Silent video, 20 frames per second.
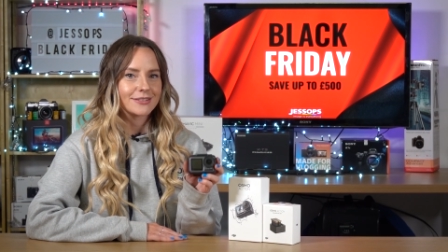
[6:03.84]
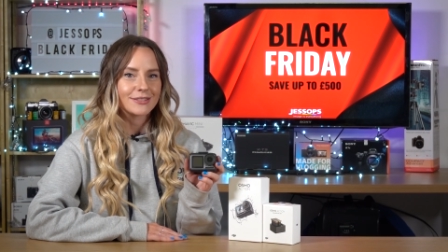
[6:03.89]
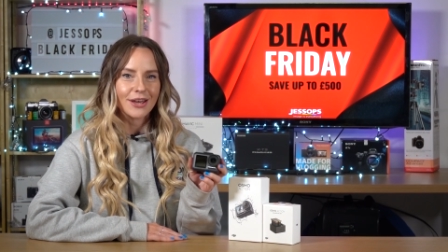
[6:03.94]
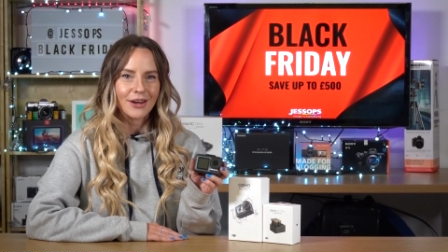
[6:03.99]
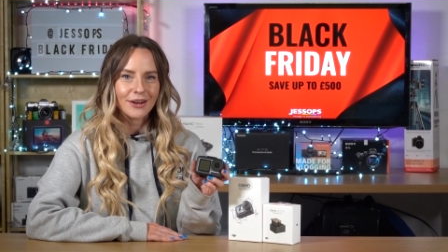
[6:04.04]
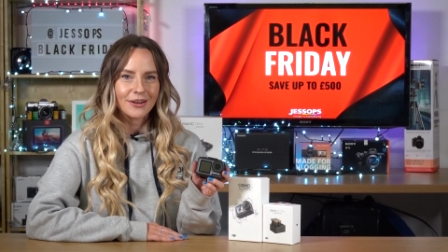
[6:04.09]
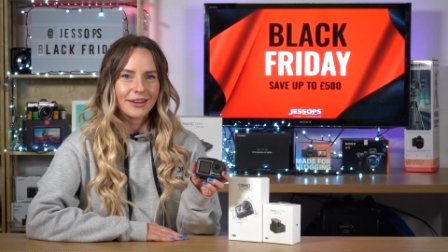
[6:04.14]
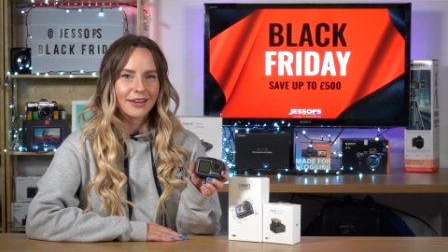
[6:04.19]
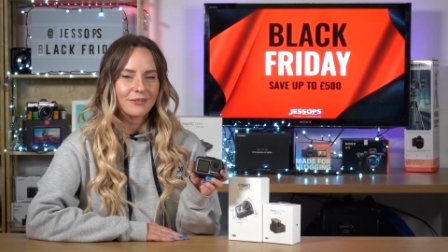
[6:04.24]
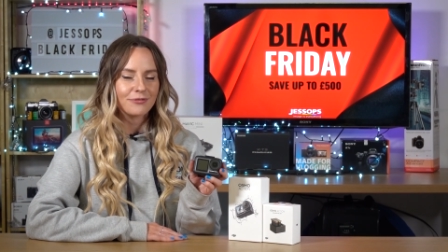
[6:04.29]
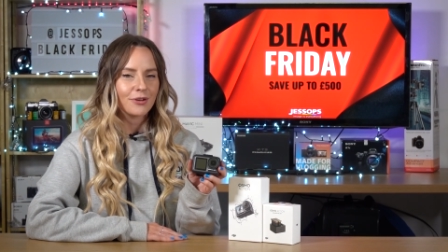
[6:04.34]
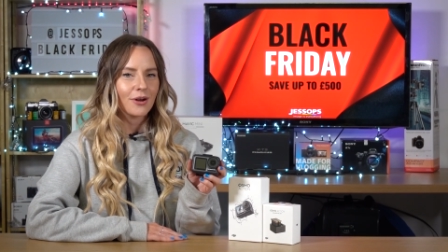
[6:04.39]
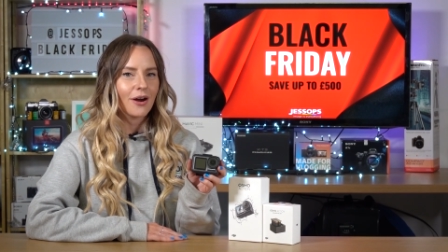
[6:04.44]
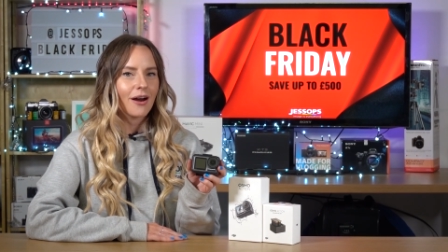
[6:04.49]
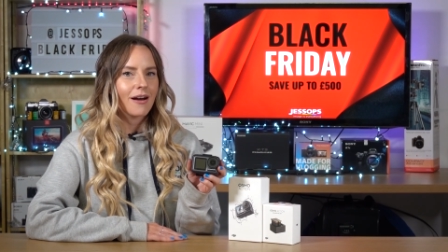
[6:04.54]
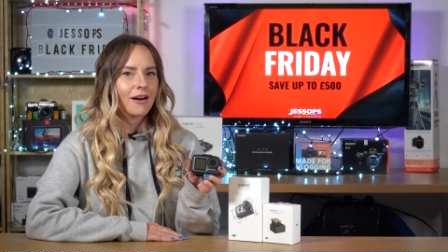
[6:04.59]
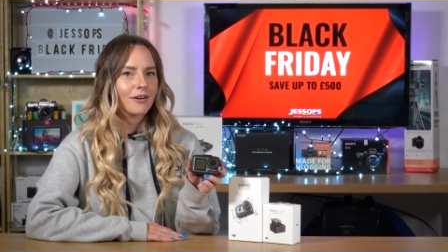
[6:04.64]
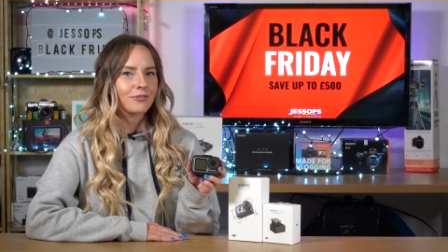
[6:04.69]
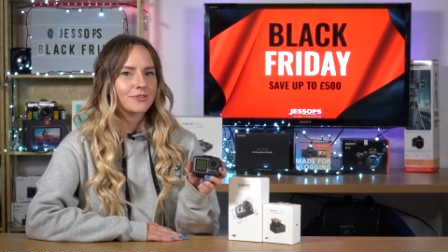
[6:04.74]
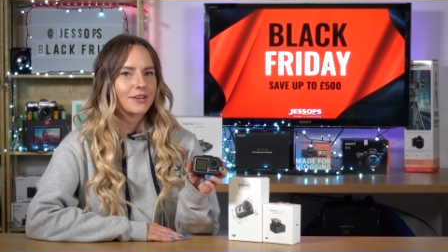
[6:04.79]
So if you're
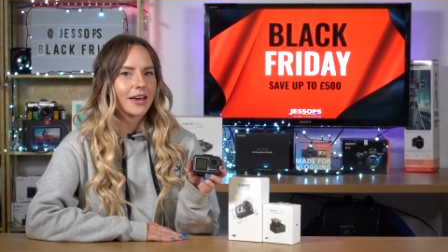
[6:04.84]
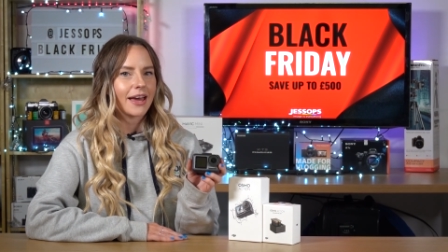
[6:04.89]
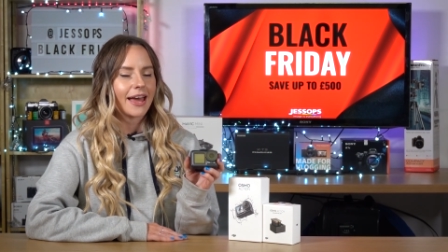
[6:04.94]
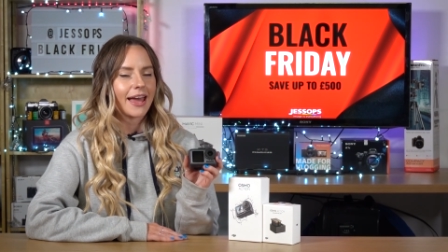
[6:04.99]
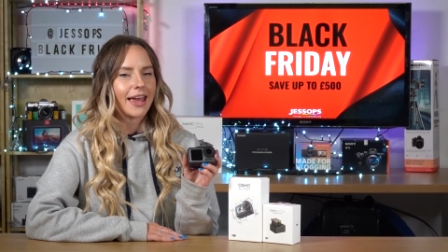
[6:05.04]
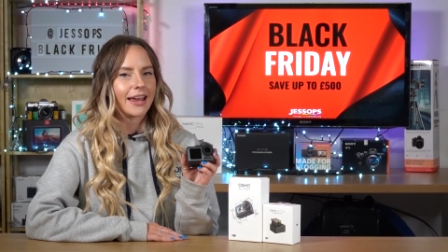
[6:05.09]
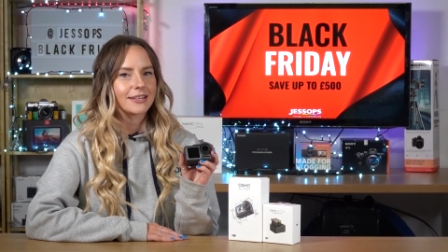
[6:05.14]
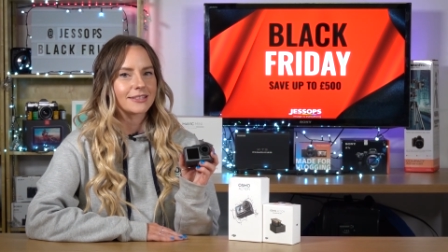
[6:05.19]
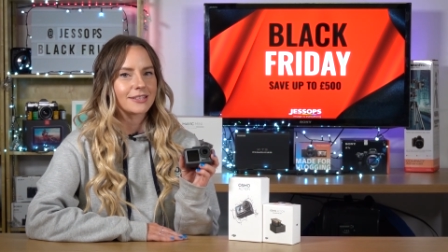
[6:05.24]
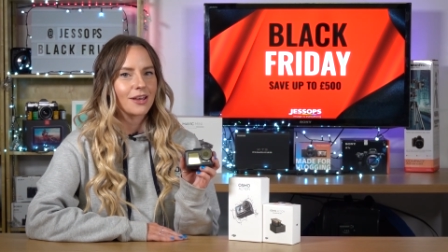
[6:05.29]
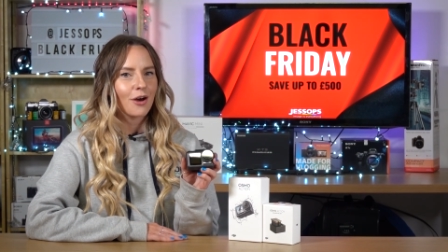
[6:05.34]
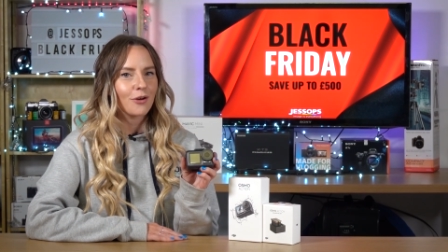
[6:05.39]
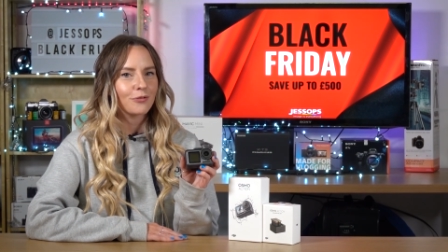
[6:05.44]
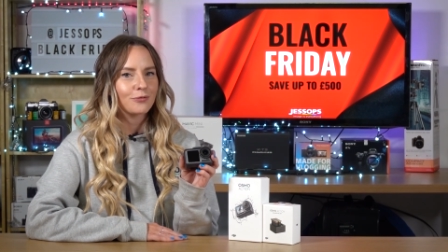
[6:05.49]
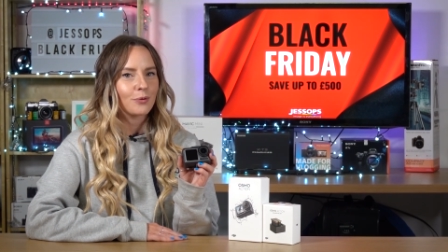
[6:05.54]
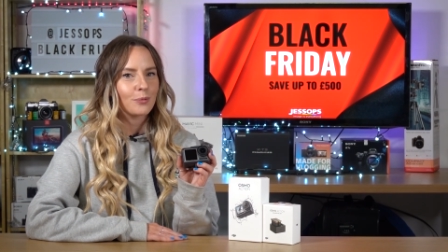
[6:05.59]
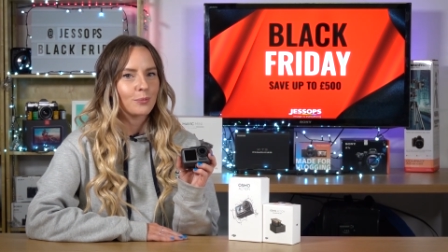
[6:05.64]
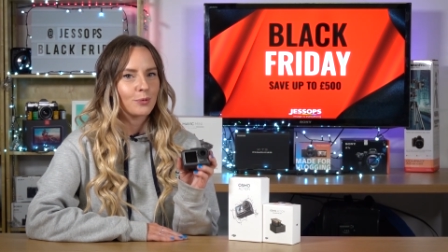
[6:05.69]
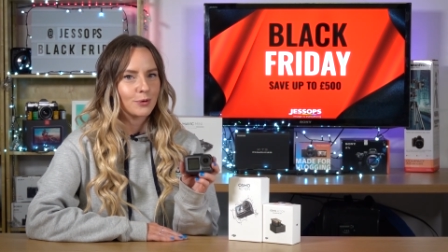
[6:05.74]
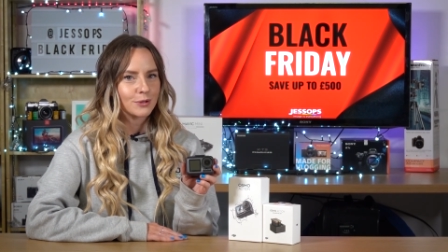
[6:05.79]
after a
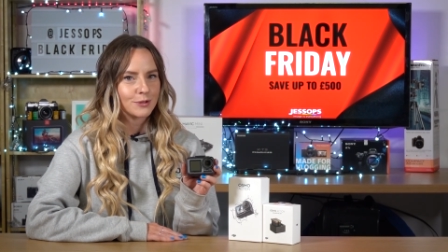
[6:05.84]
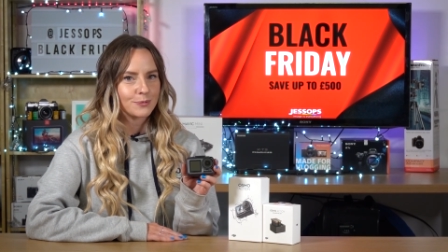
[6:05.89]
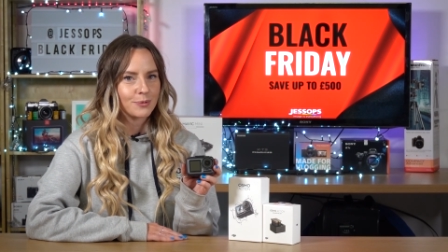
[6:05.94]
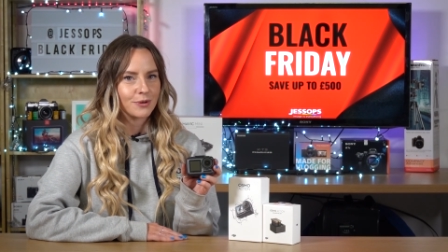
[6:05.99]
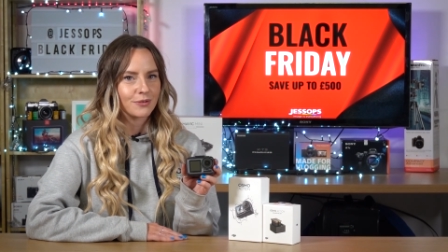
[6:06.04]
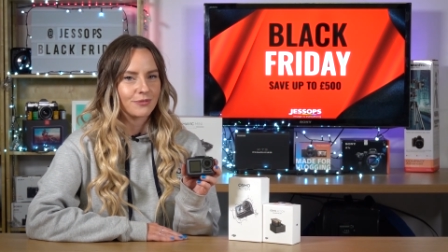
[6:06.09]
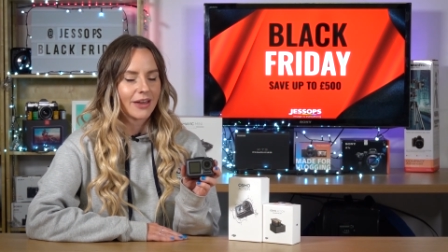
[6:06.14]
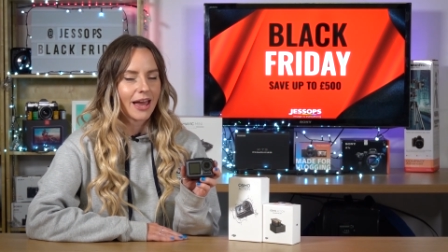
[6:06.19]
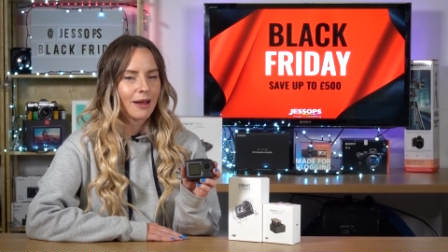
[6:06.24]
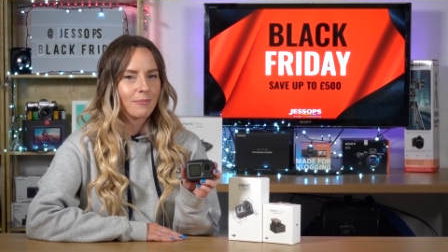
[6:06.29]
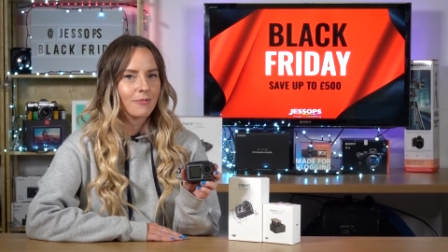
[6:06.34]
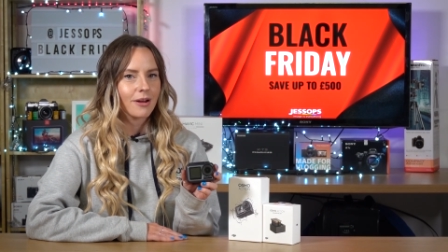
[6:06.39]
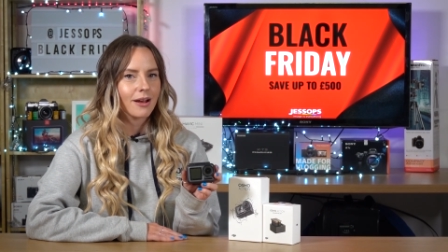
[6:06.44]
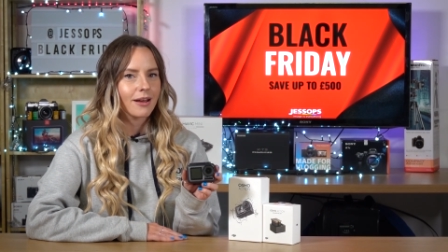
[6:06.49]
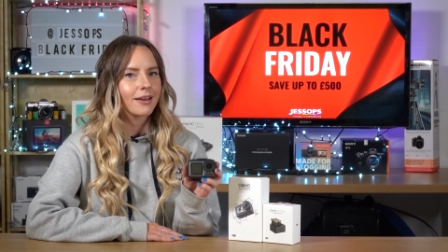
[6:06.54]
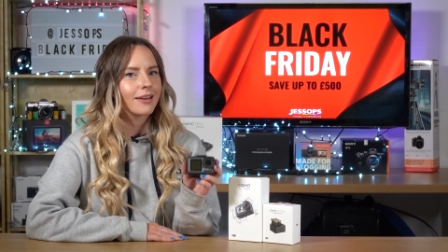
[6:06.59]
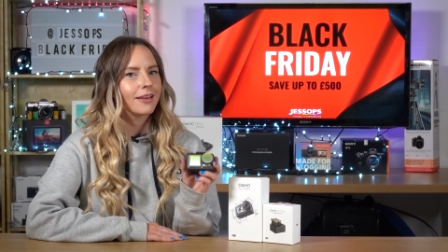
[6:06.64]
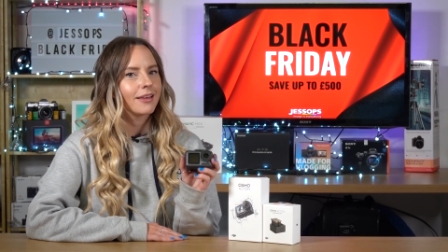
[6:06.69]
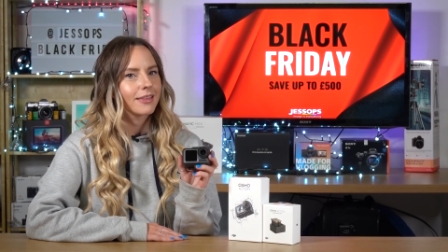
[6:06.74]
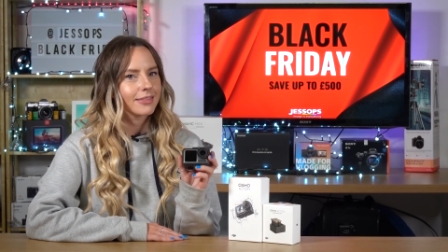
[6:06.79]
tough waterproof
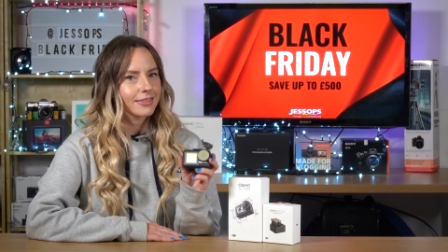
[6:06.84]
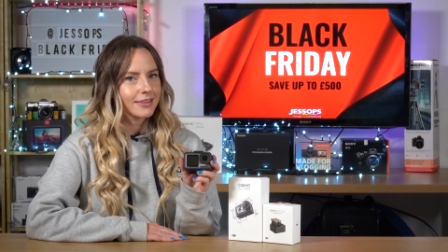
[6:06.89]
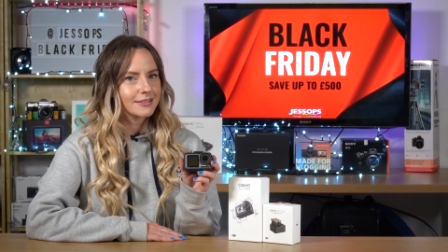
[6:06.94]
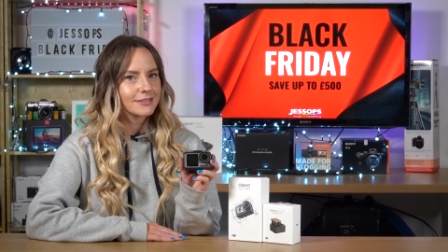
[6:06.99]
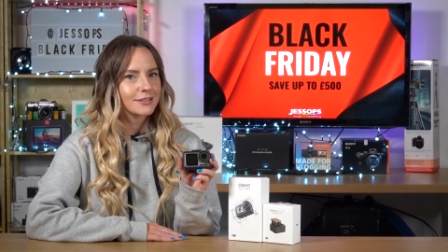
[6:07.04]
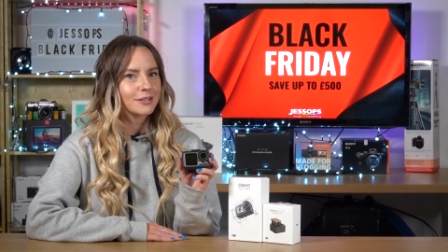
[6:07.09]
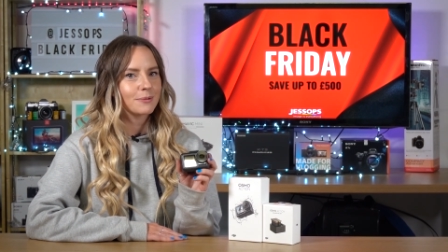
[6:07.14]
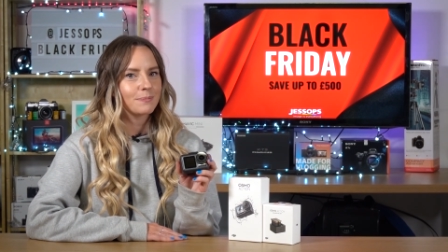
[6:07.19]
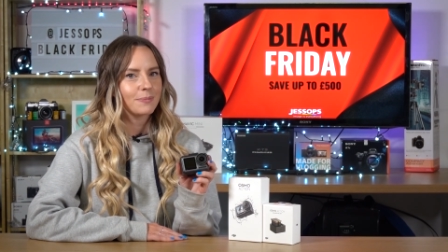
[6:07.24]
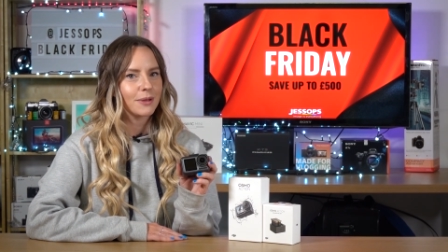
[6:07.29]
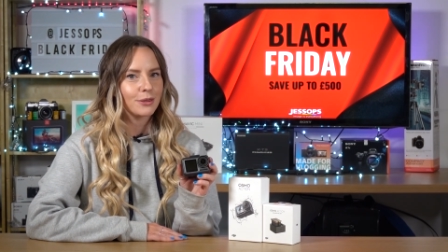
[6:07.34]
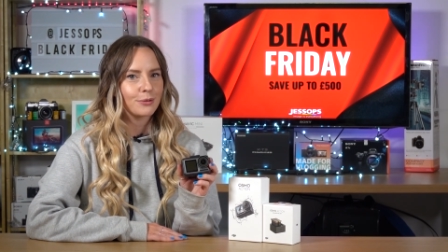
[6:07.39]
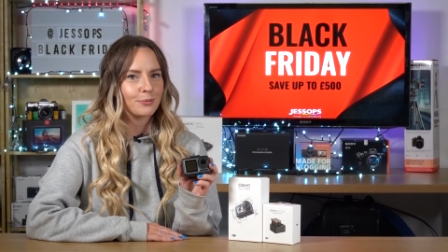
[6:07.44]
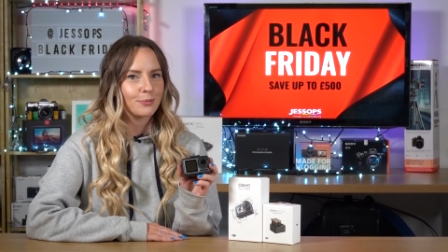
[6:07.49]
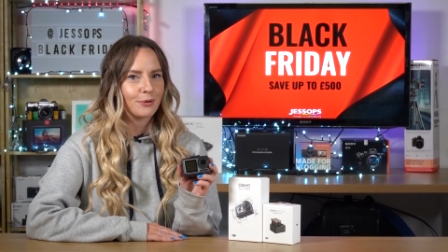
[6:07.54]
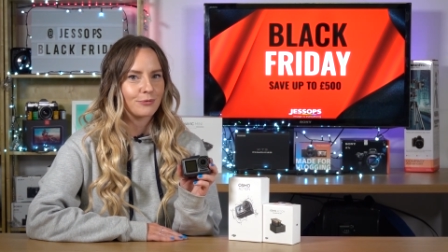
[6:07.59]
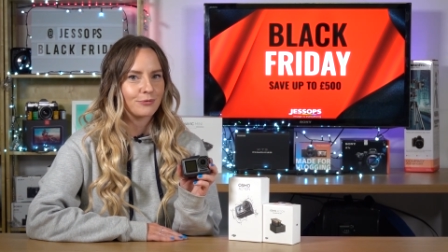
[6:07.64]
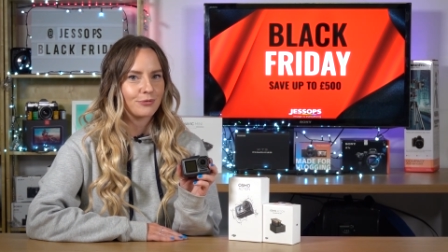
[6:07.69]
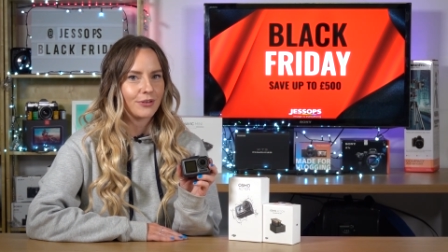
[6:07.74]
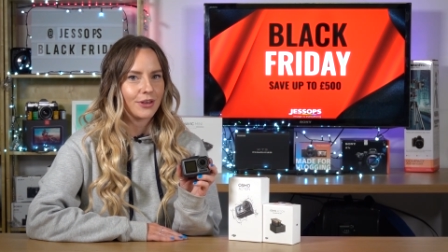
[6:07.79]
camera, this could be the
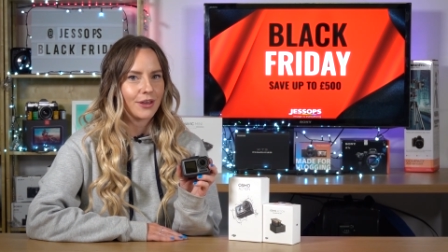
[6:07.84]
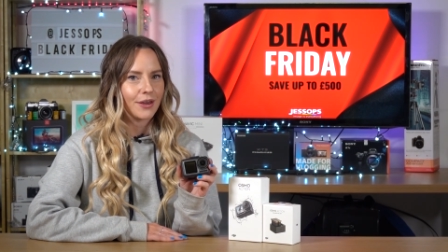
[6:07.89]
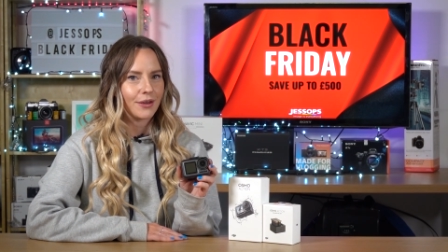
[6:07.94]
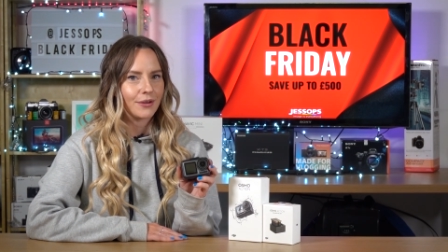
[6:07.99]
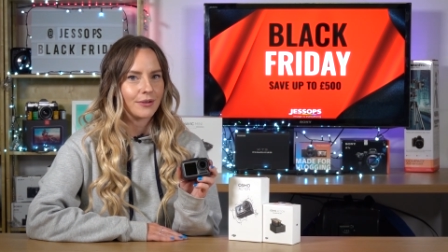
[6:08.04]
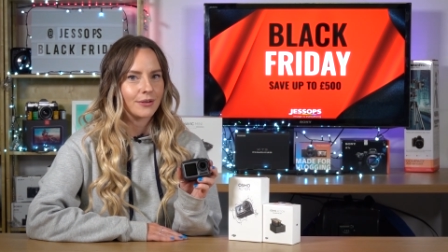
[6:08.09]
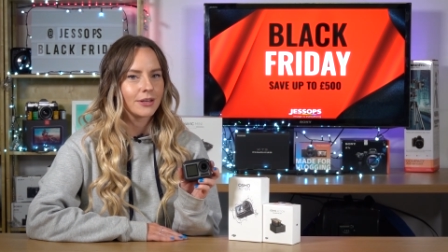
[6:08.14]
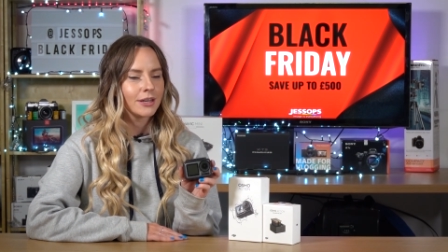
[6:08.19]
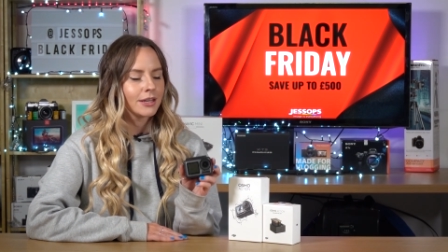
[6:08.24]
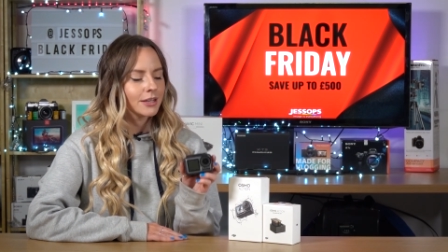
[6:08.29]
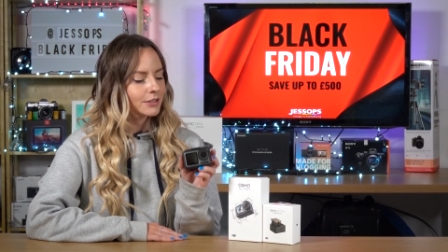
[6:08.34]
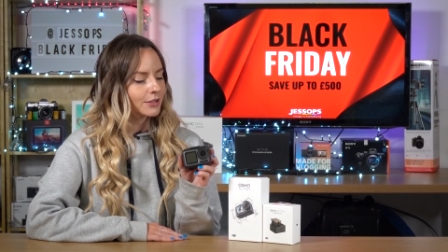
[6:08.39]
one for you.